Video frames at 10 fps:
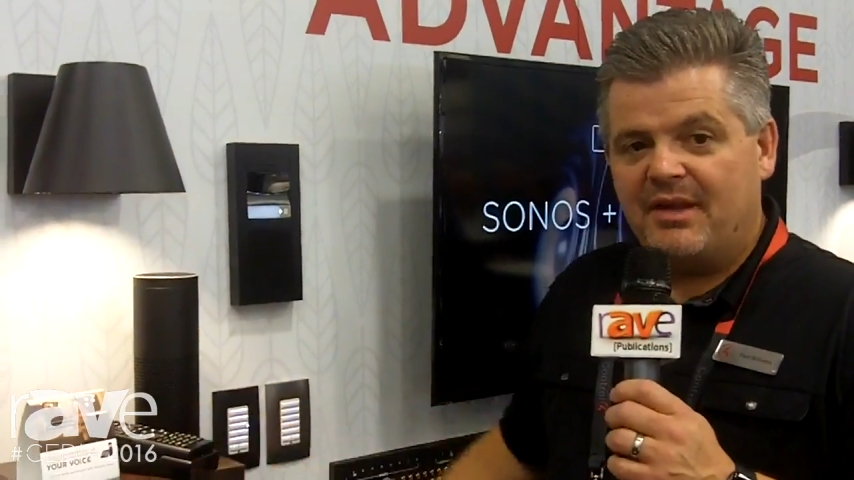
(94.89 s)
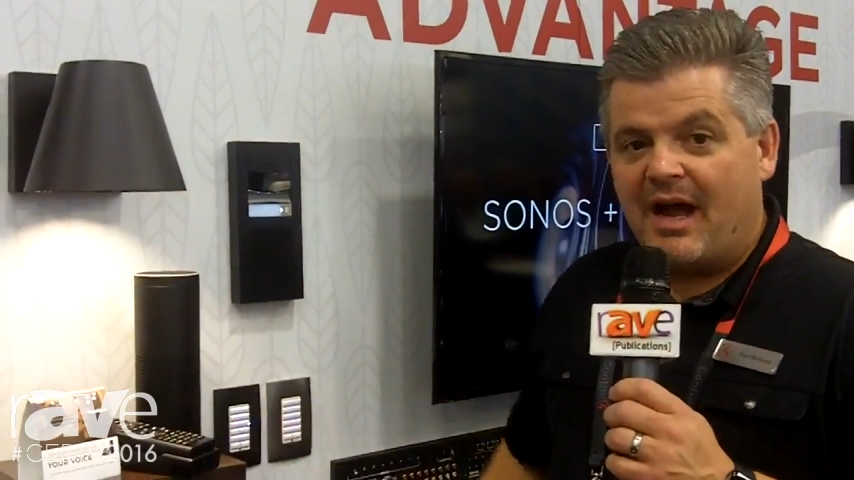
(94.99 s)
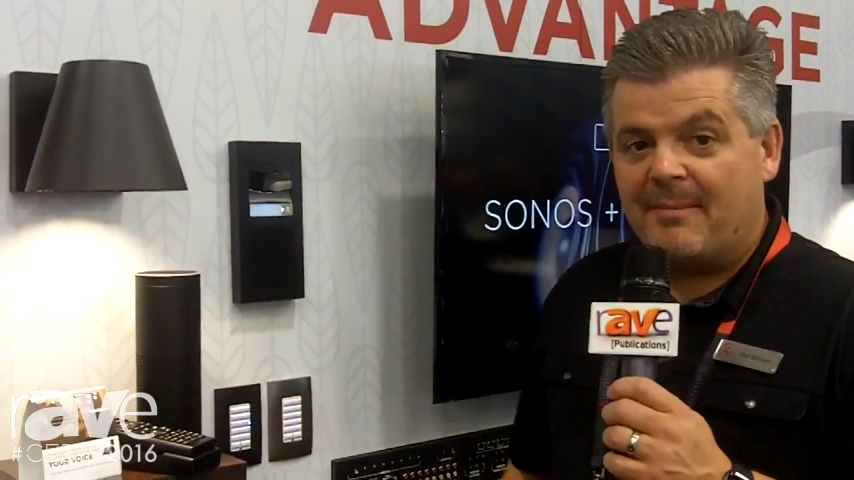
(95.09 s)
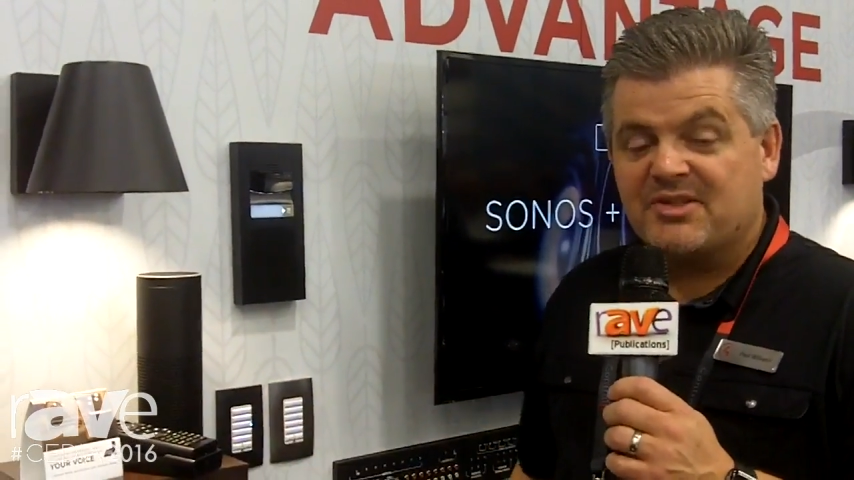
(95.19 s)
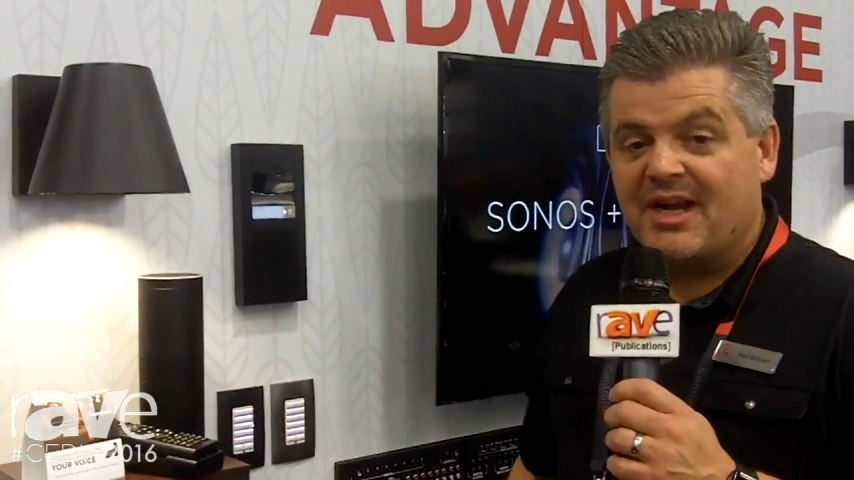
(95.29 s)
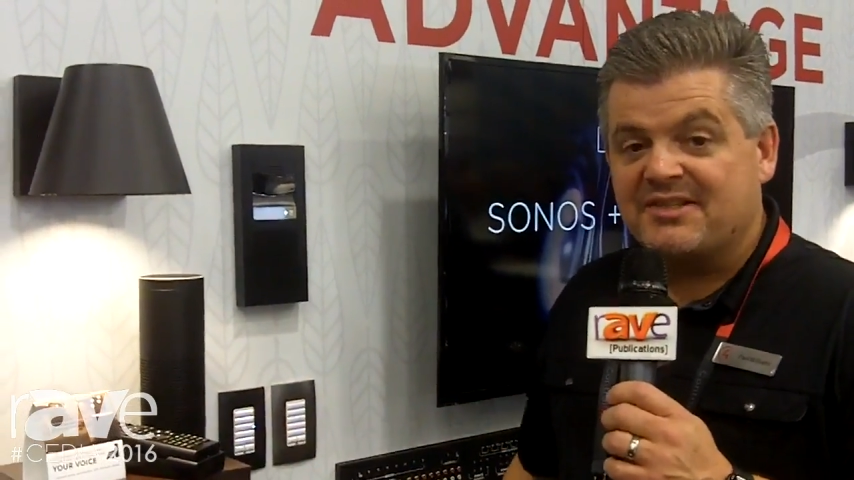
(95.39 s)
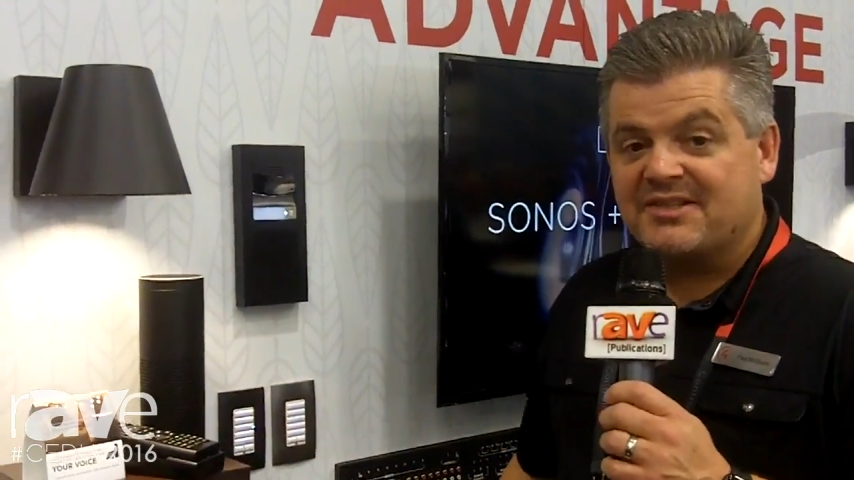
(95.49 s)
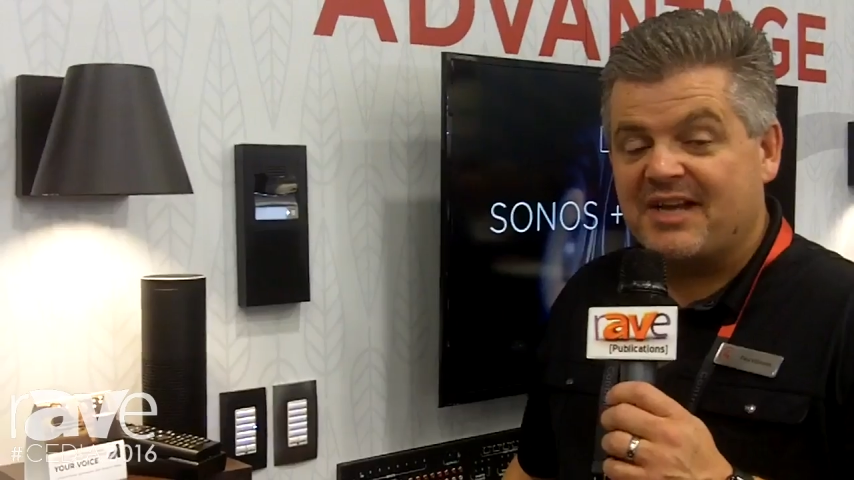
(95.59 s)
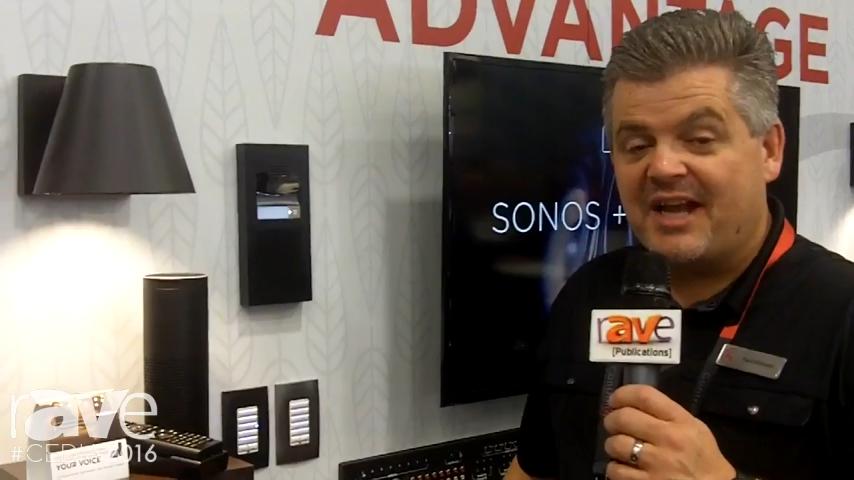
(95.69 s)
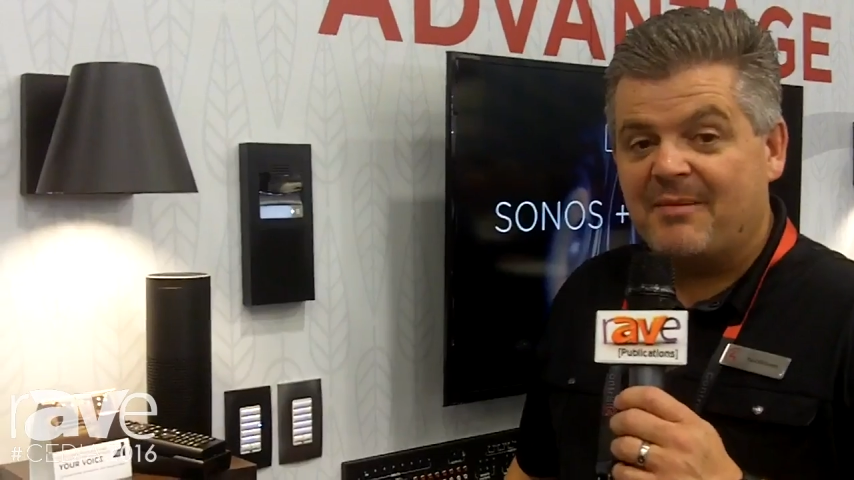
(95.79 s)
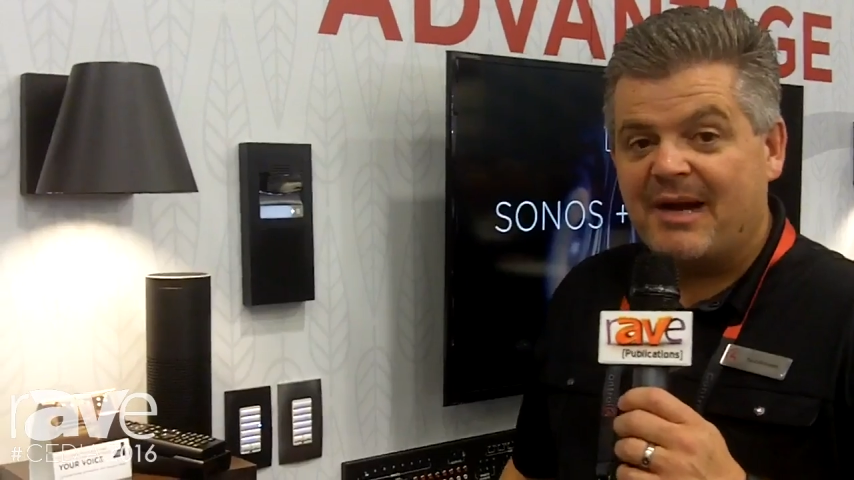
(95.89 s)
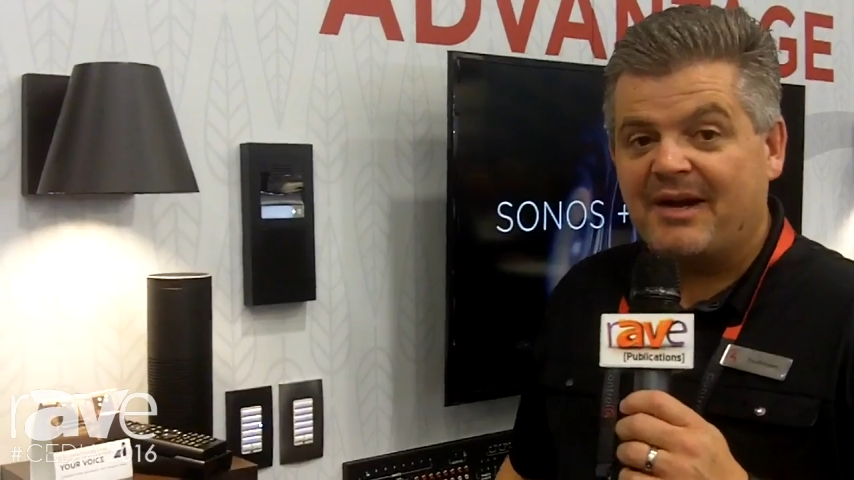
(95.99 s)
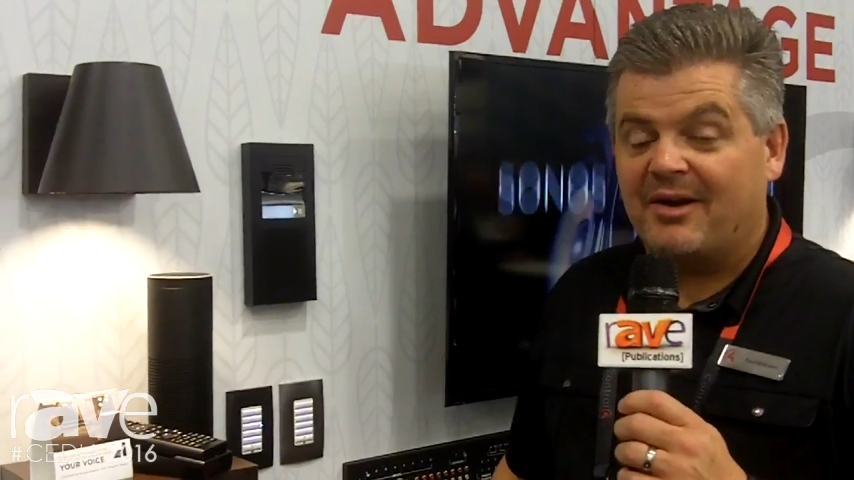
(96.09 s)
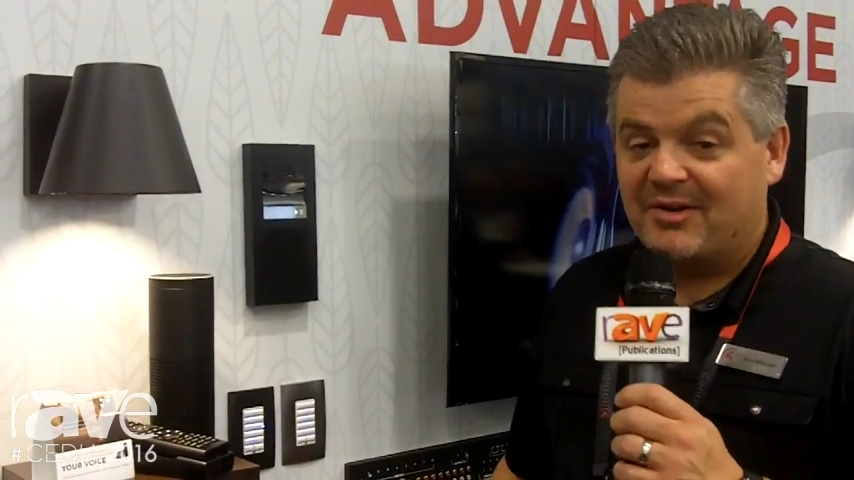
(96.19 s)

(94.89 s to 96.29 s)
Amazon's excited about it,